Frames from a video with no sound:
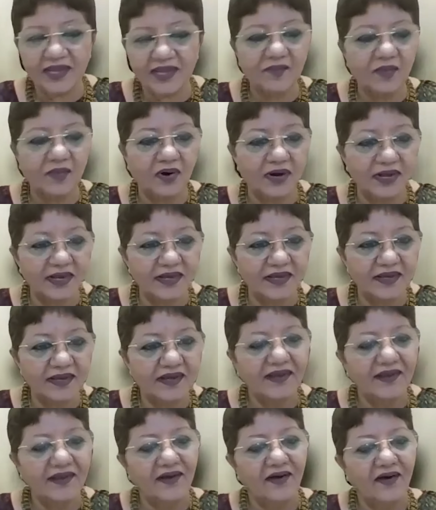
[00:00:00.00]
clothing,
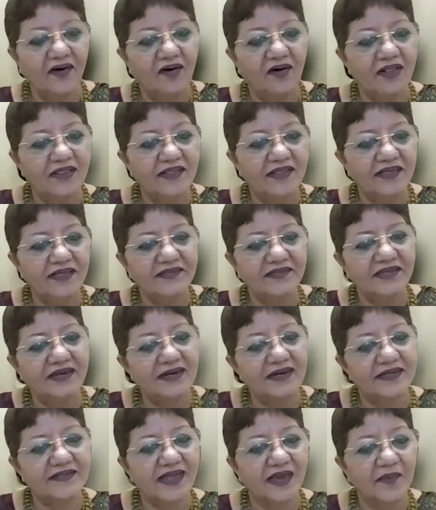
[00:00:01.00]
body. All
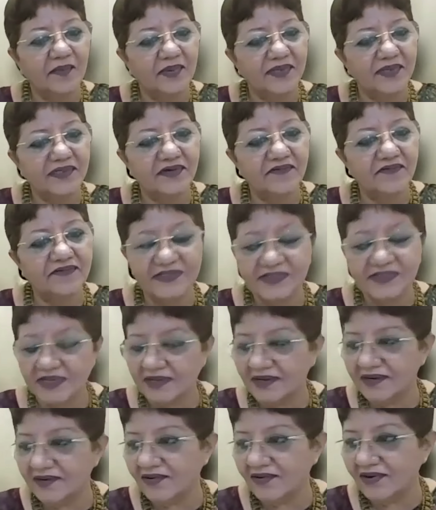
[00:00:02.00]
these are examples of
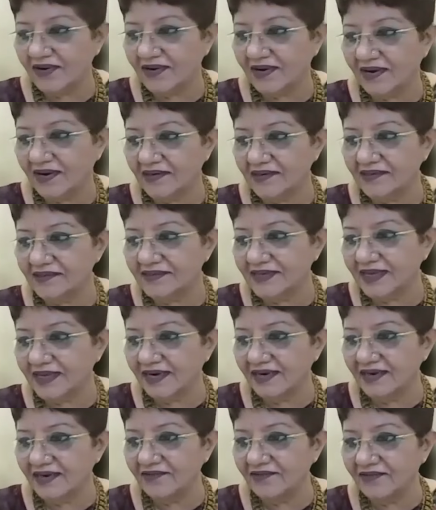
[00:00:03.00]
physical contact.
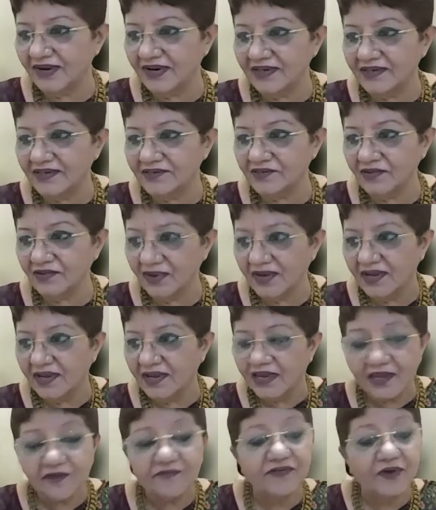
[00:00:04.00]
Second one is so
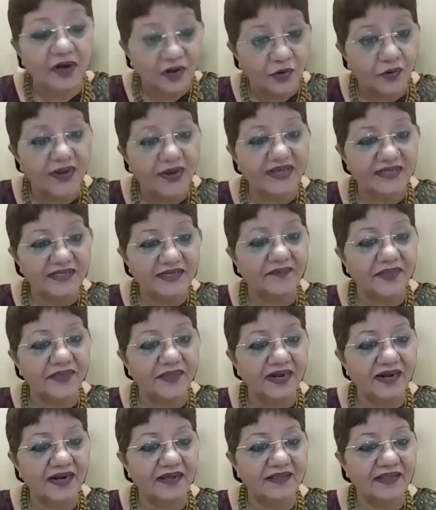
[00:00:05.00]
if you're doing
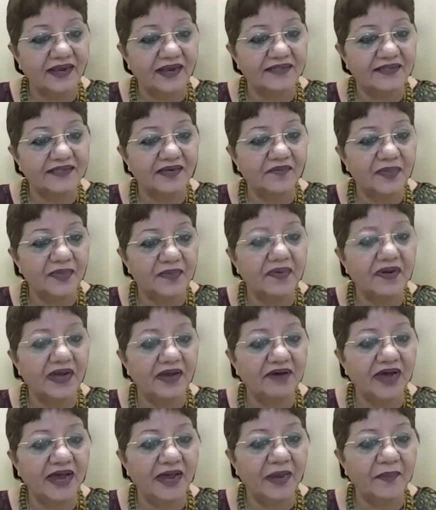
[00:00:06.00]
something like that, some
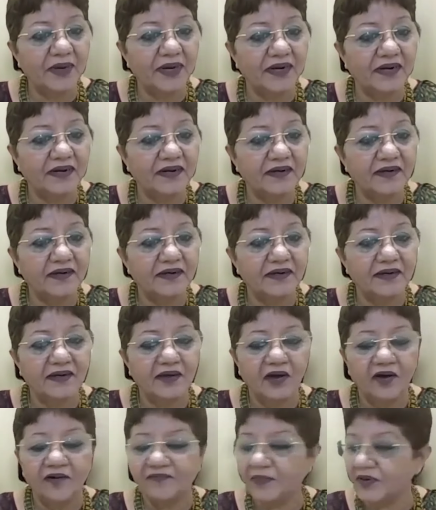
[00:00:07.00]
people have a habit
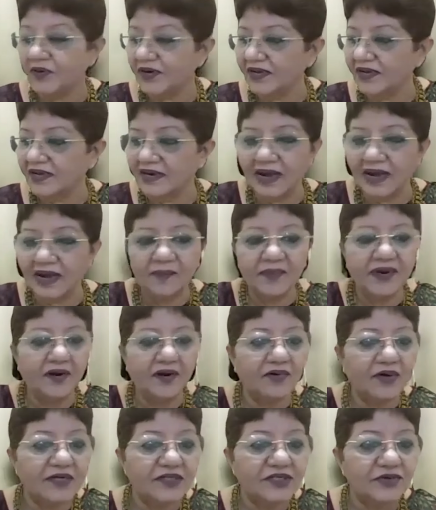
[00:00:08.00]
of putting an
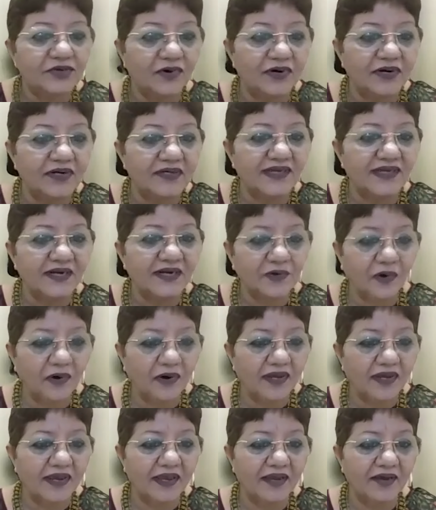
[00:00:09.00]
arm around the shoulders and
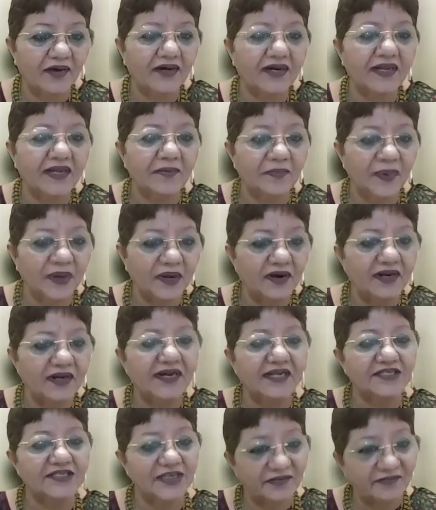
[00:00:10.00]
talking or keeping
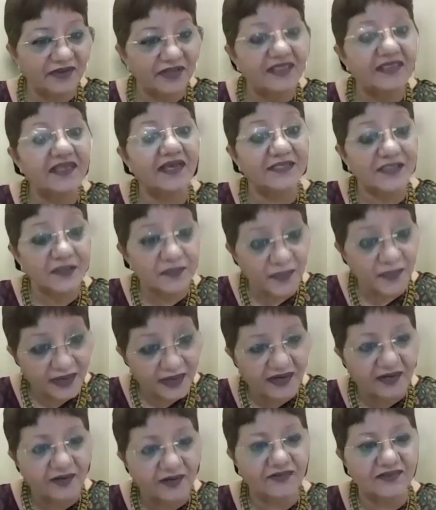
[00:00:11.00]
on touching when they are
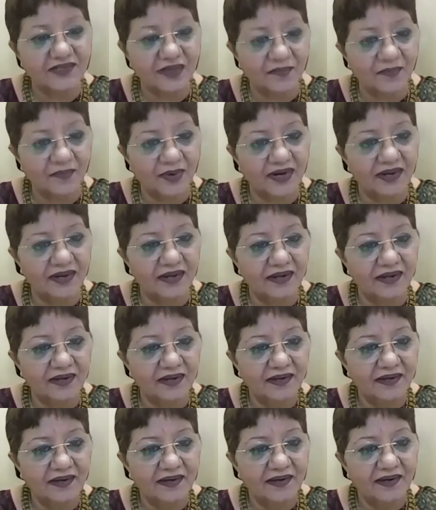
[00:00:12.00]
speaking to somebody.
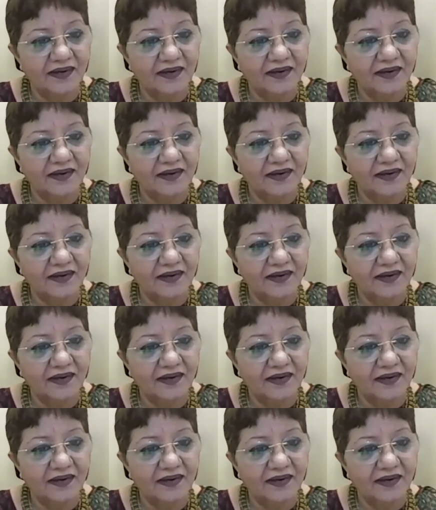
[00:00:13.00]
